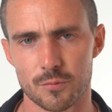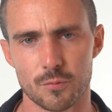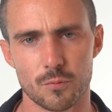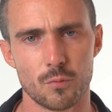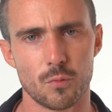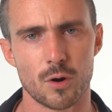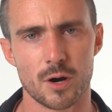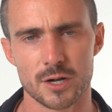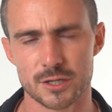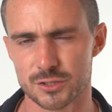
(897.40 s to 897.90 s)

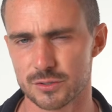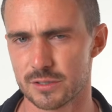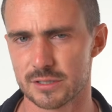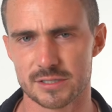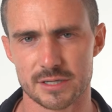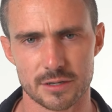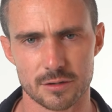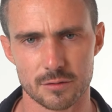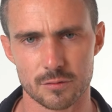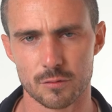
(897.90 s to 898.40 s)
watch that's
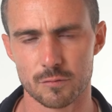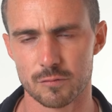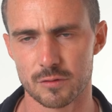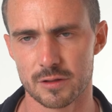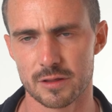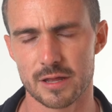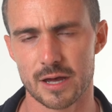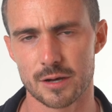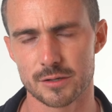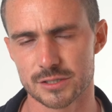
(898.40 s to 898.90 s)
like over
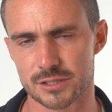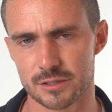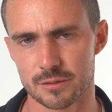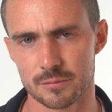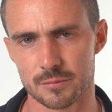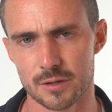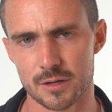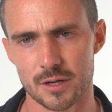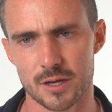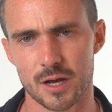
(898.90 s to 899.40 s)

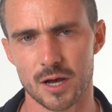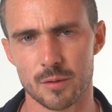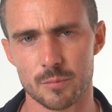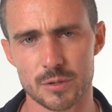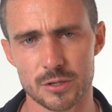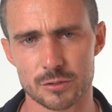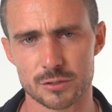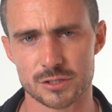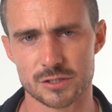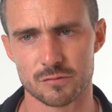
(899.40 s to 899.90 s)
$1,000
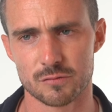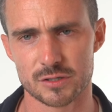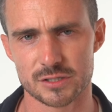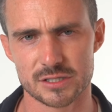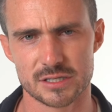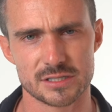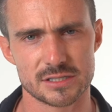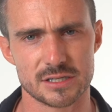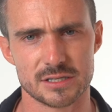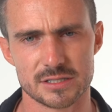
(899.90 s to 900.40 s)
meters of
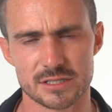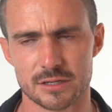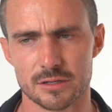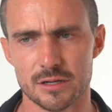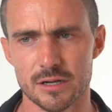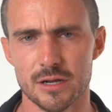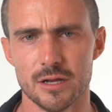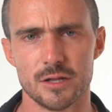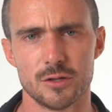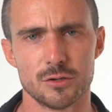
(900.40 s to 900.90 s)
resistance.
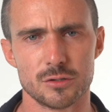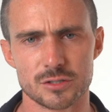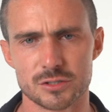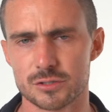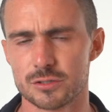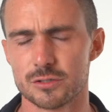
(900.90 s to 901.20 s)
And there's